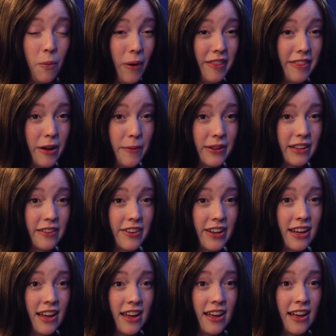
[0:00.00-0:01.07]
when they were
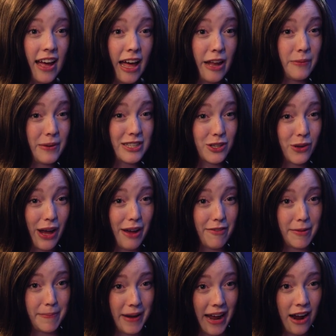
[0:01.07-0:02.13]
living, and we still have
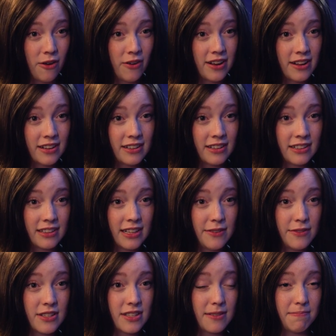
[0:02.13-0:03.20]
them now,
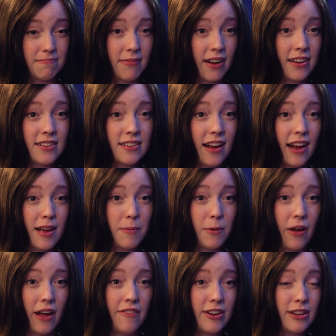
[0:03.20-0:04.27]
leaves
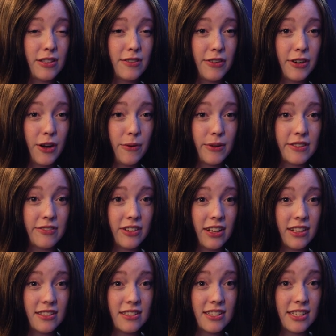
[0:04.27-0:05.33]
undeniable evidence for Noah's
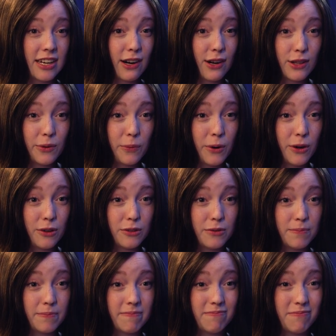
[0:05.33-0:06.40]
flood staring the world
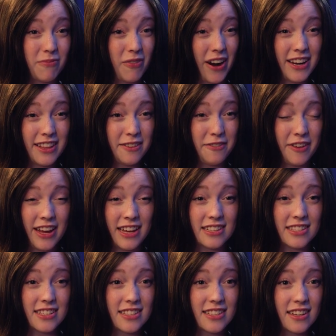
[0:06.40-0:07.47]
right in the
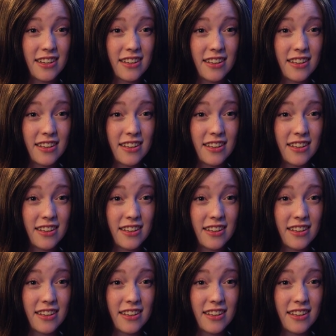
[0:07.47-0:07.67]
face.